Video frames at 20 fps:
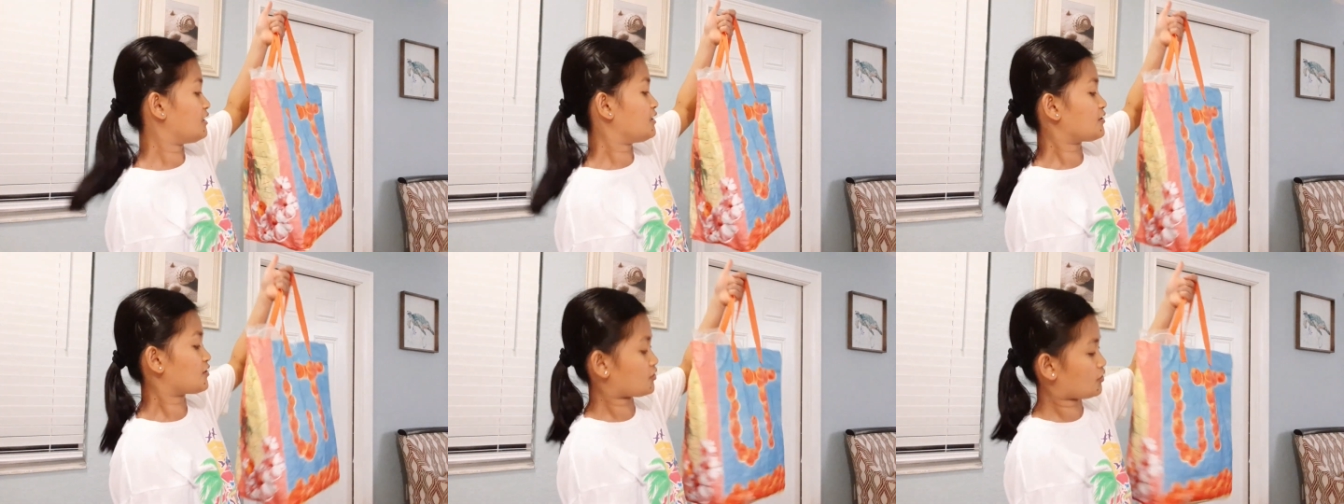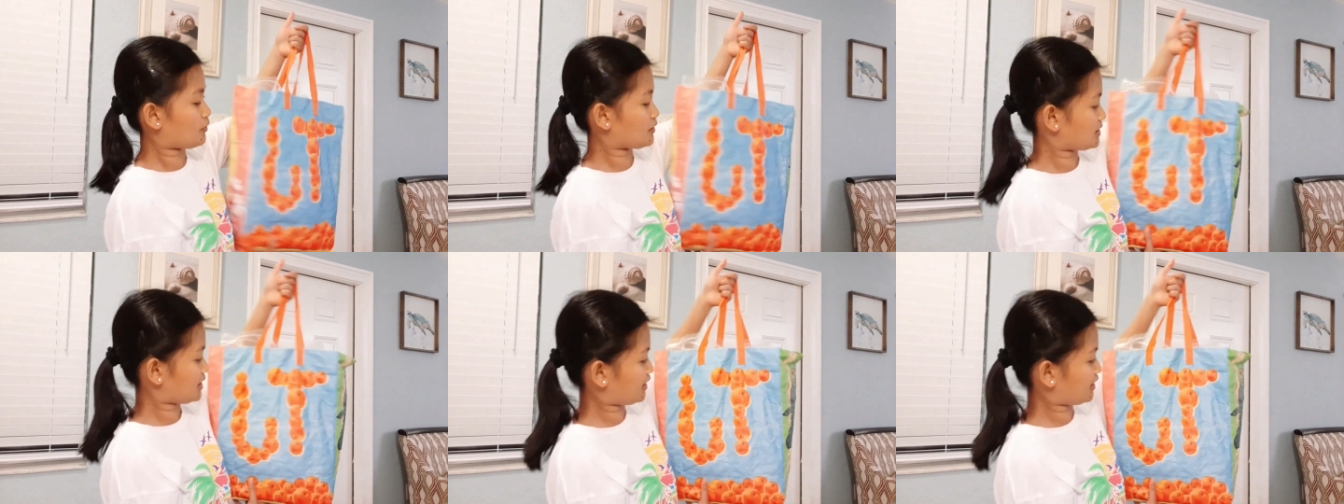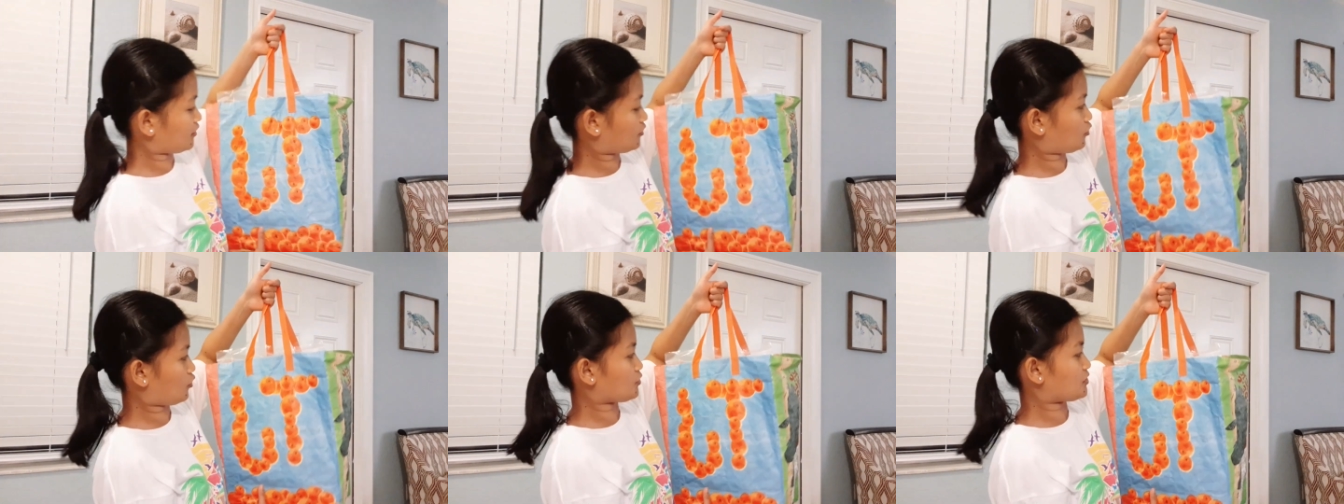So it's like
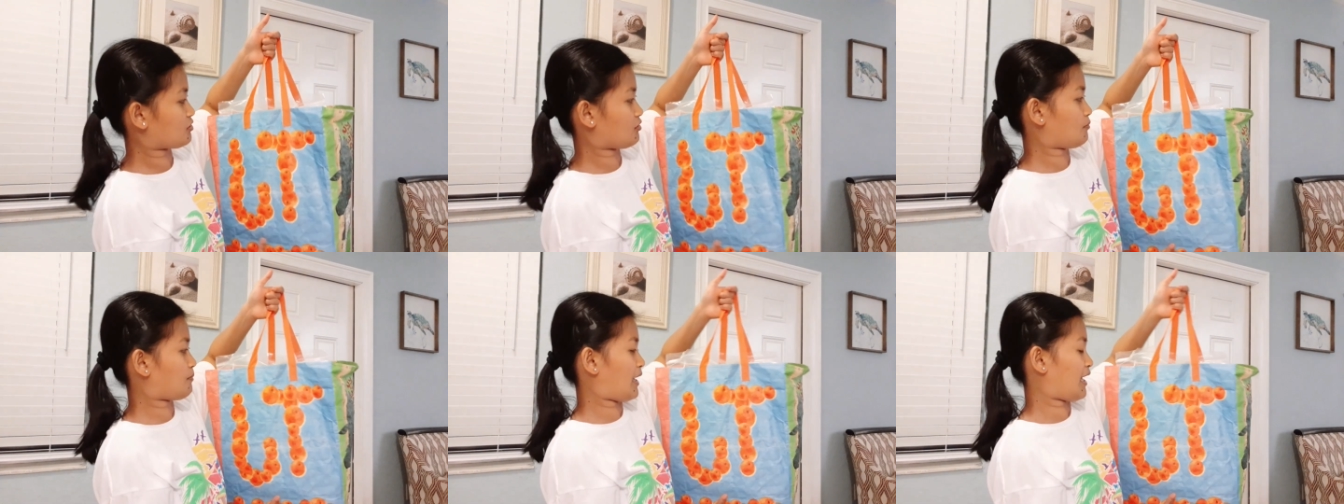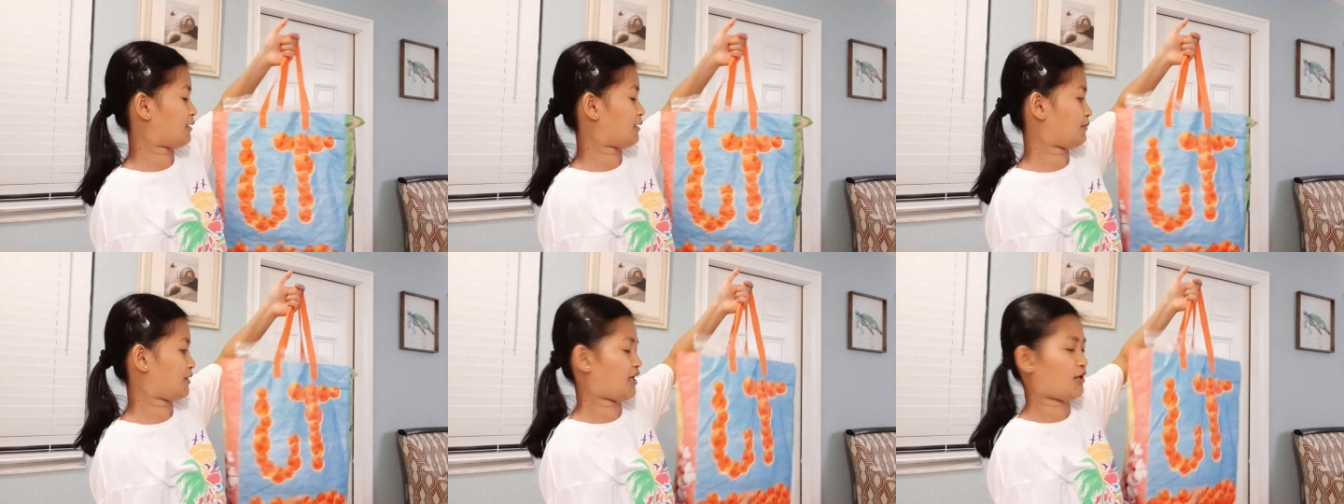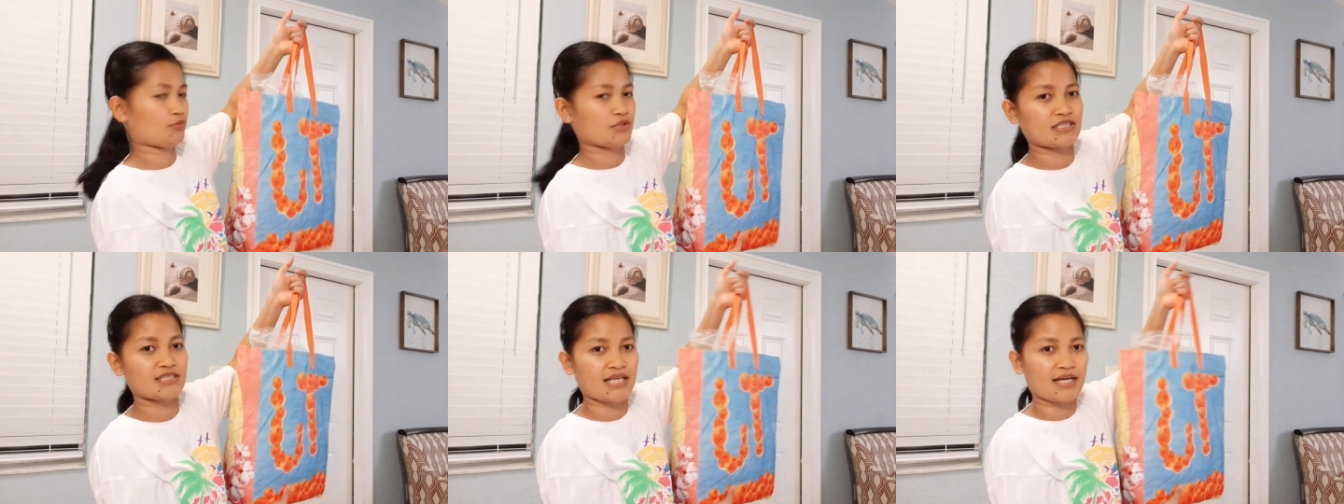a grocery bag, but I
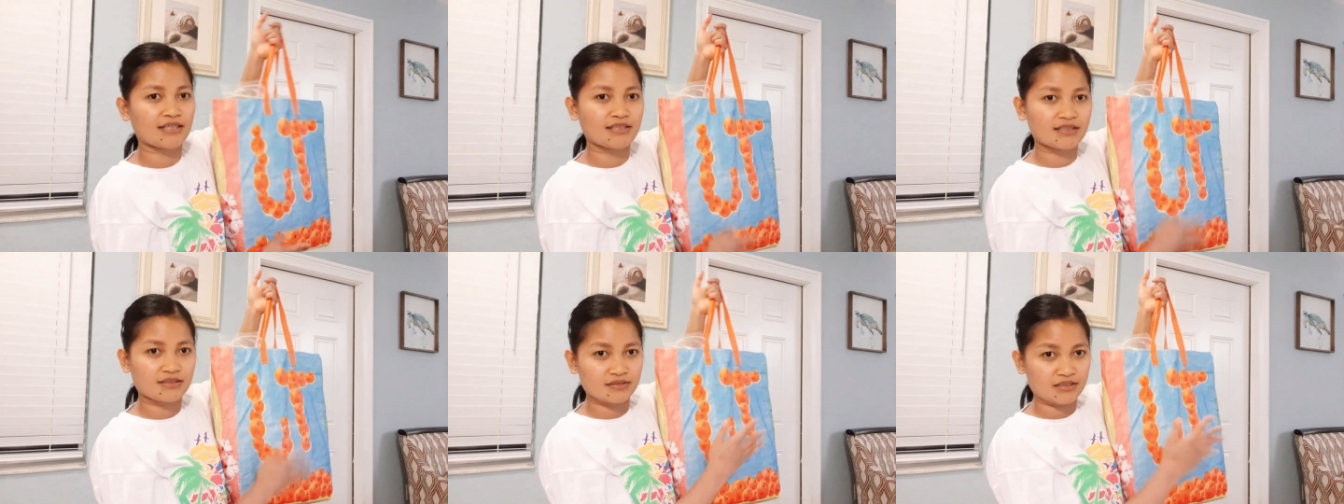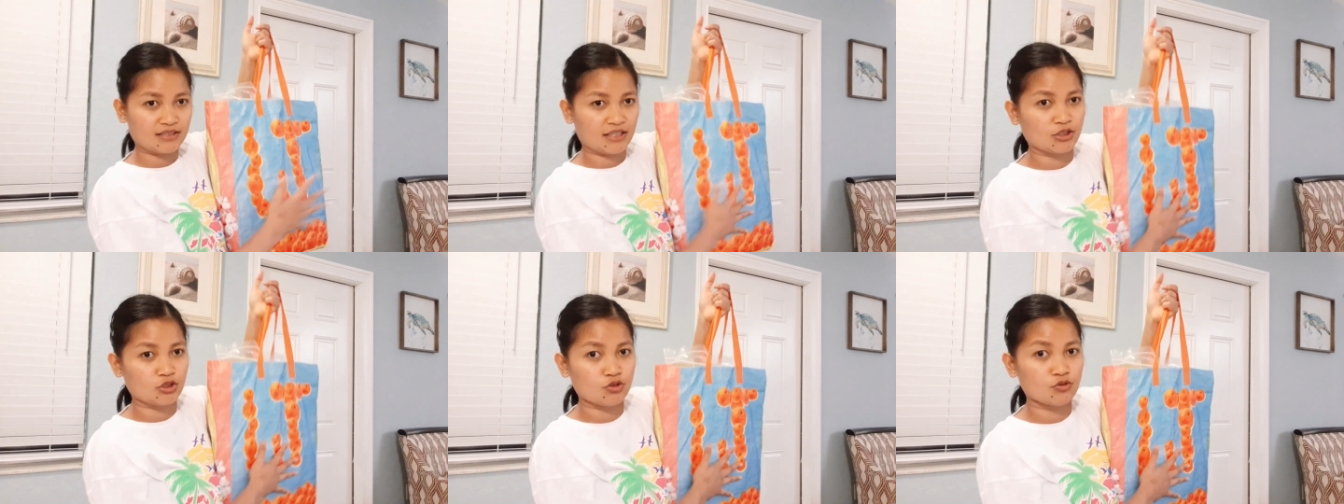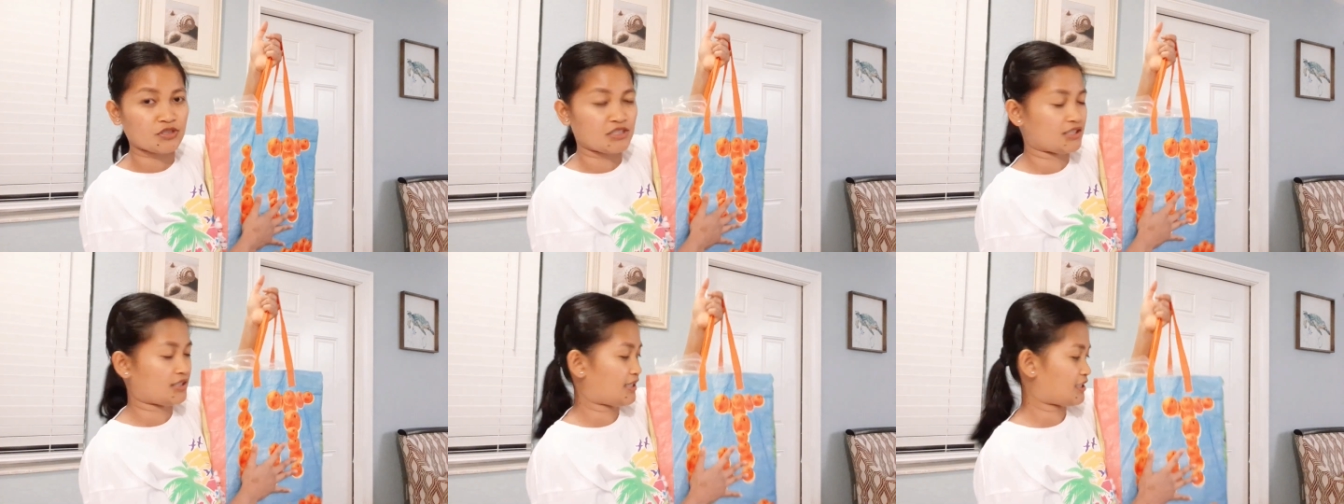recycle it and
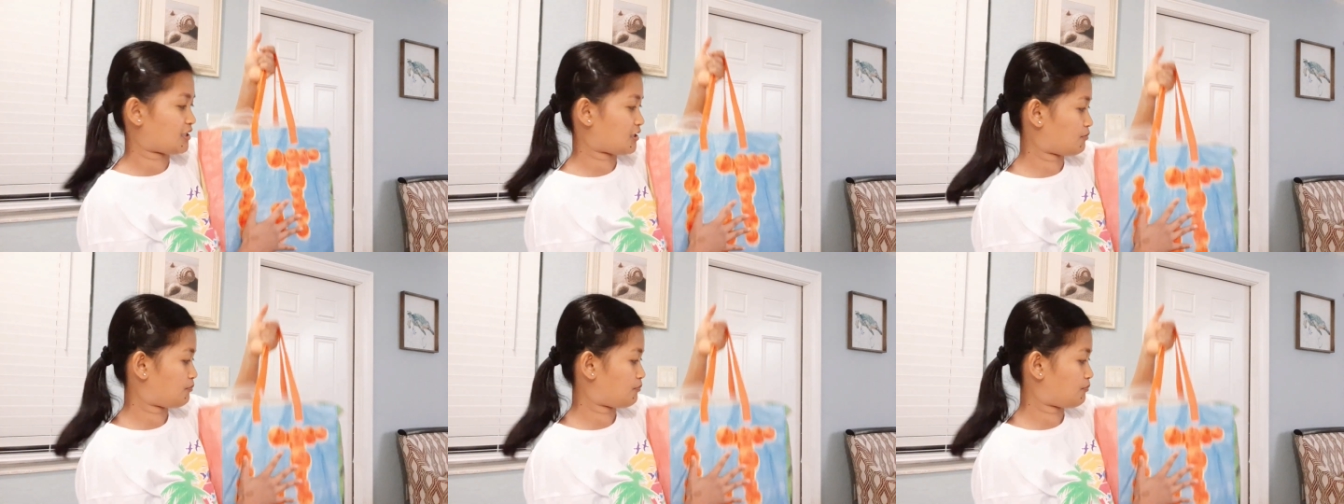use it as